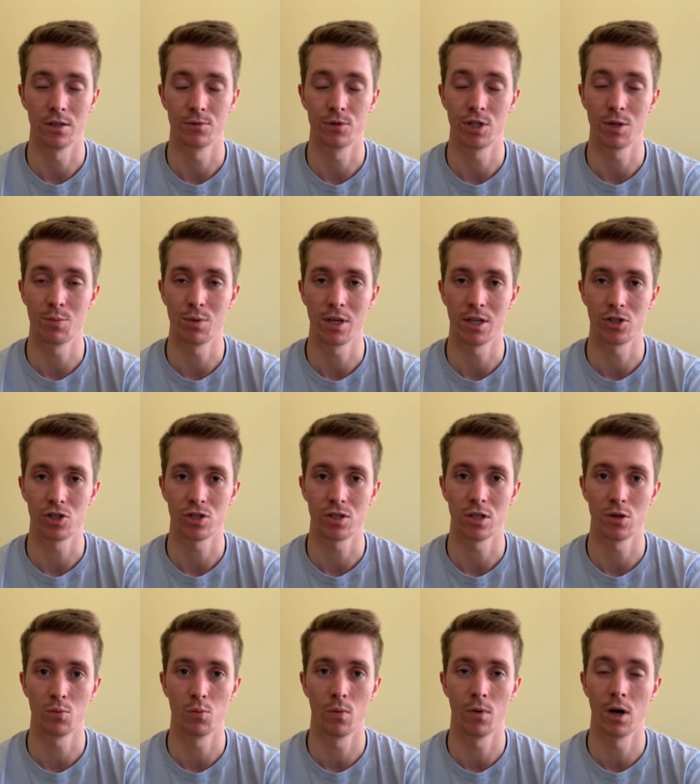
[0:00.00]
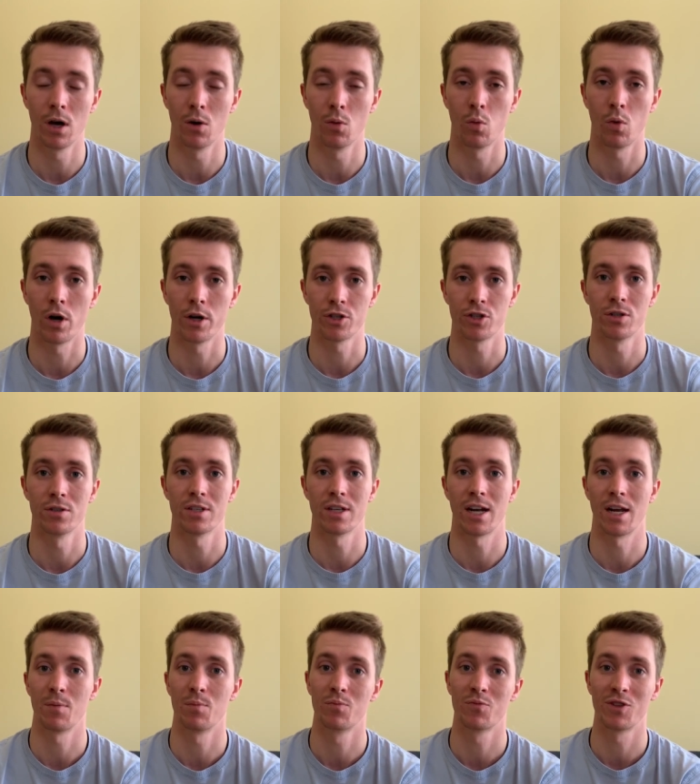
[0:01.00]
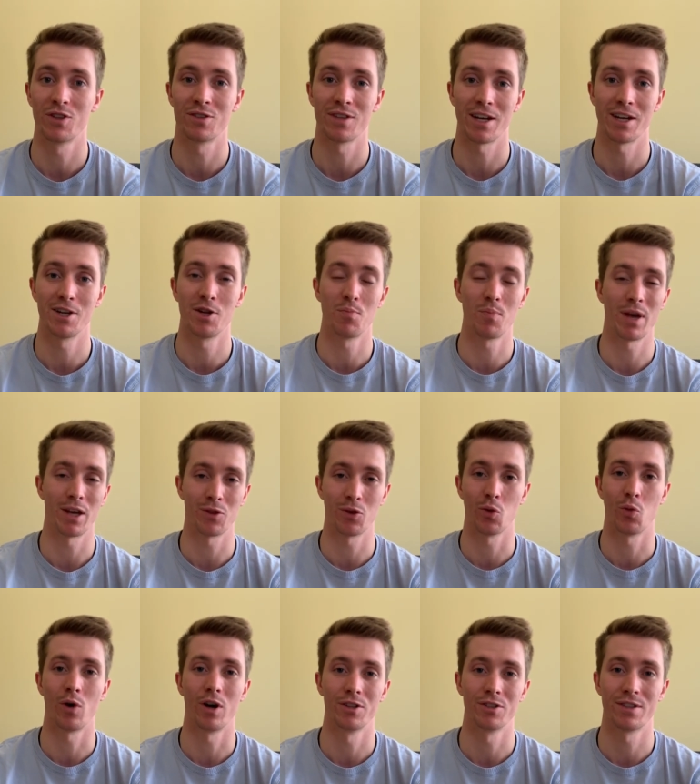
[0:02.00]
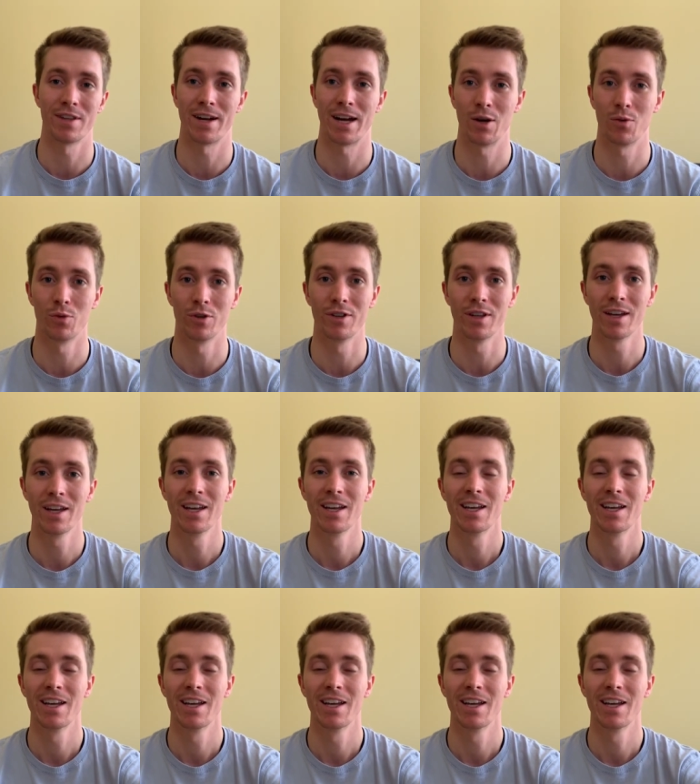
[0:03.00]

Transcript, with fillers: GPHG watches, and I decided to pick the ones that I would